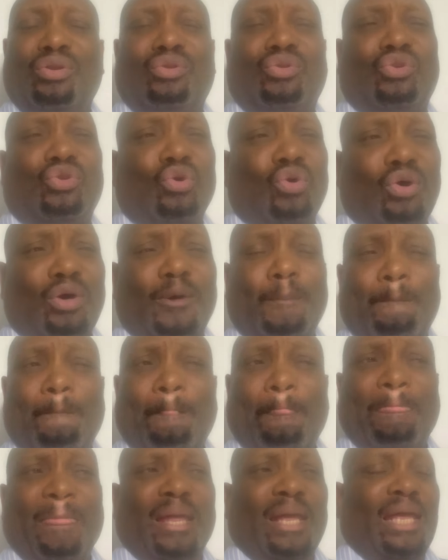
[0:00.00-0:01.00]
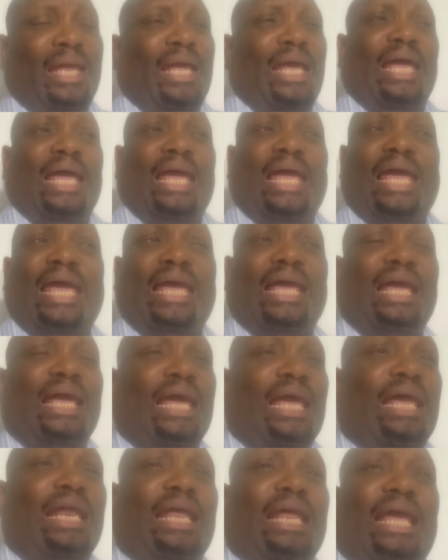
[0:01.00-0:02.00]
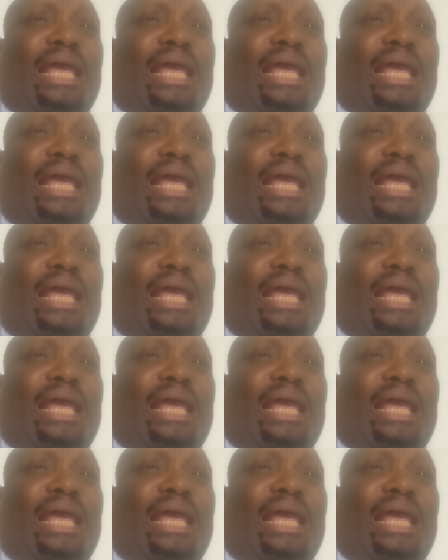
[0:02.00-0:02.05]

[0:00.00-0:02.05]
door. And